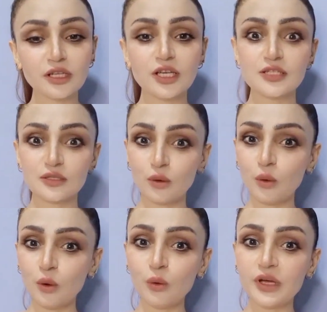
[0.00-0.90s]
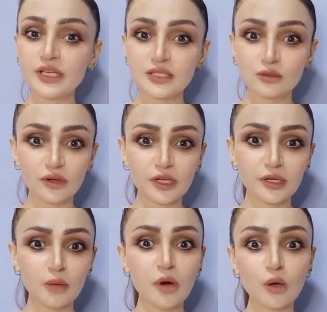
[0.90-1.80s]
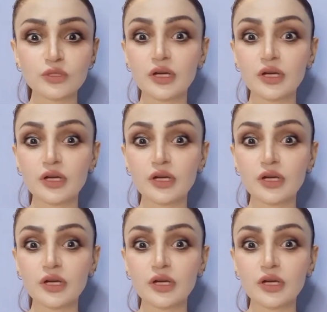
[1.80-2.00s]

is always talking about